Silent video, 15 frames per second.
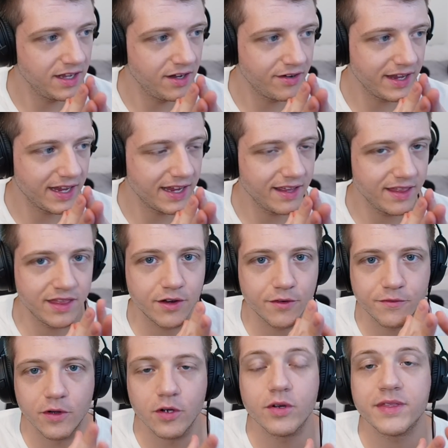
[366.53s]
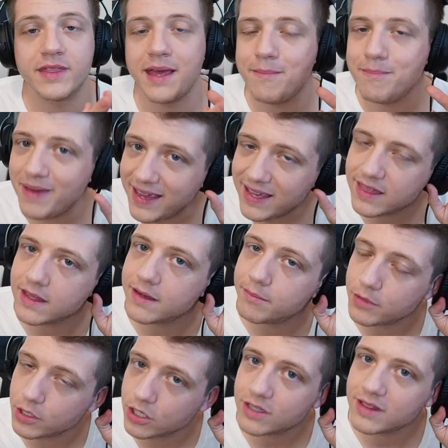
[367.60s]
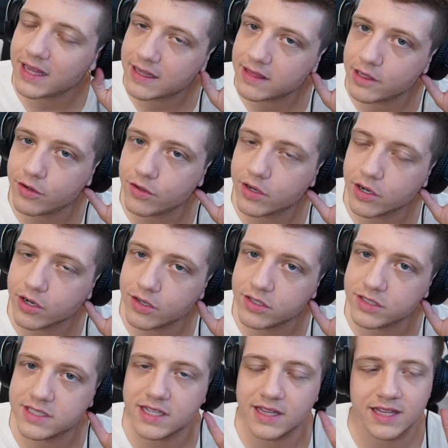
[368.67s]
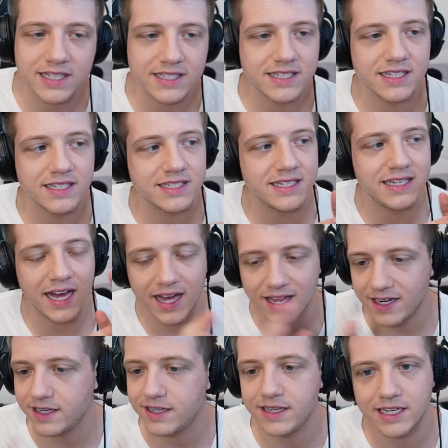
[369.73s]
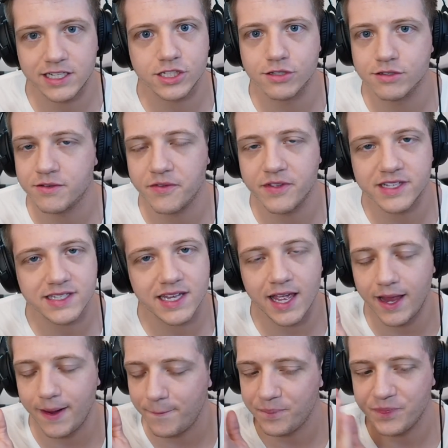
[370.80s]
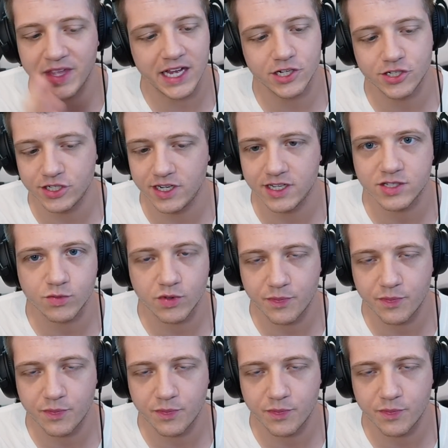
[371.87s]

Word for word: okay they're folk they make them look like little girls this is not exclusive to this game Genshin does it with